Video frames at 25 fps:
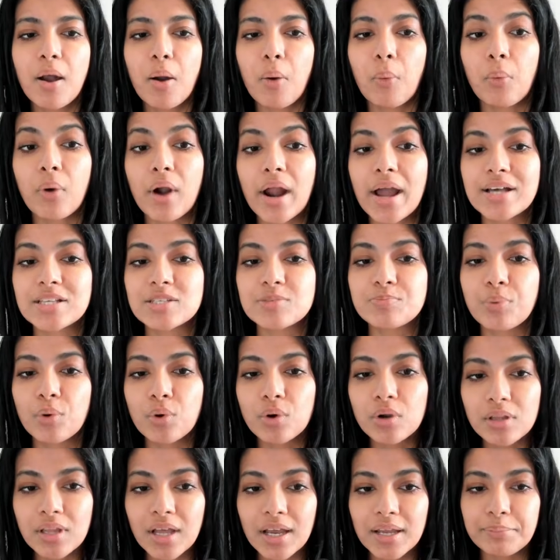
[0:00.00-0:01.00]
Whereas
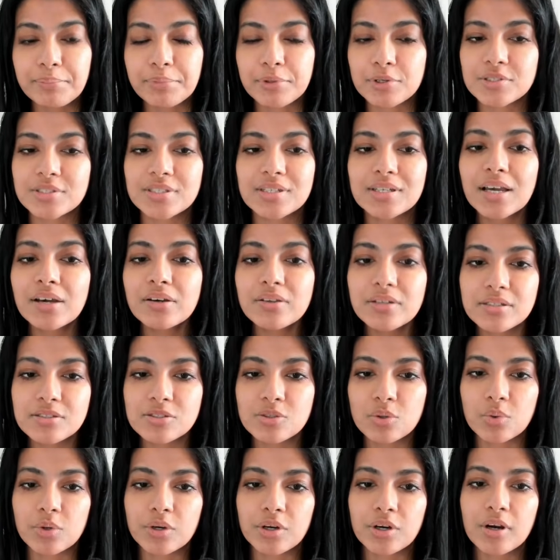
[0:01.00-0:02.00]
borderline personality
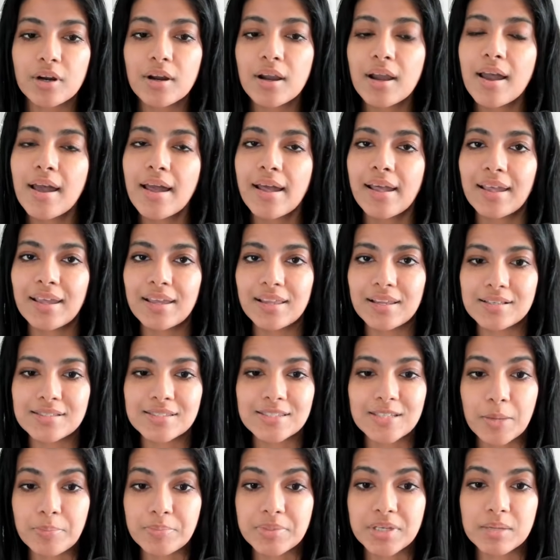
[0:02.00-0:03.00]
disorder, it is
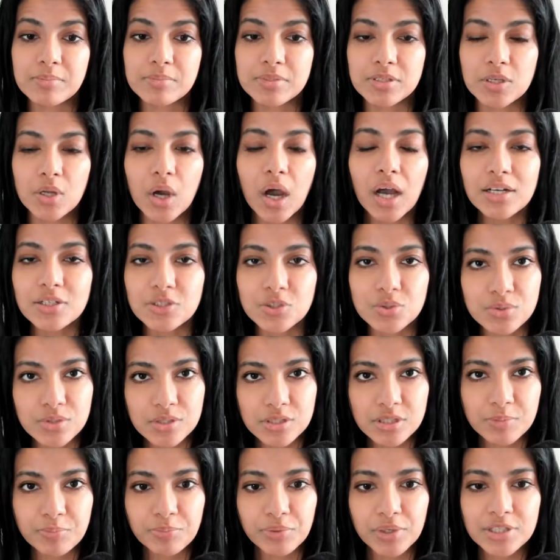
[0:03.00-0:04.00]
sometimes not due to
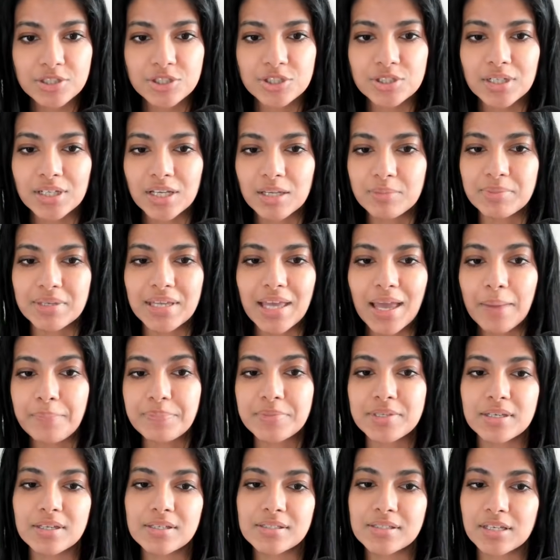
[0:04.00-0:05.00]
suppression. It can be
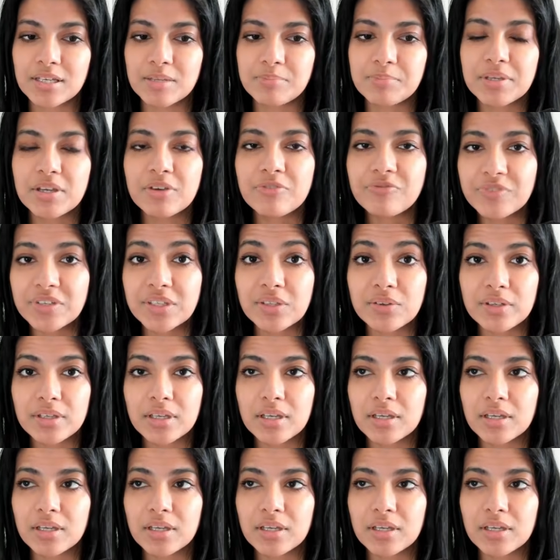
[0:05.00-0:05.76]
emptiness. It can be a feeling.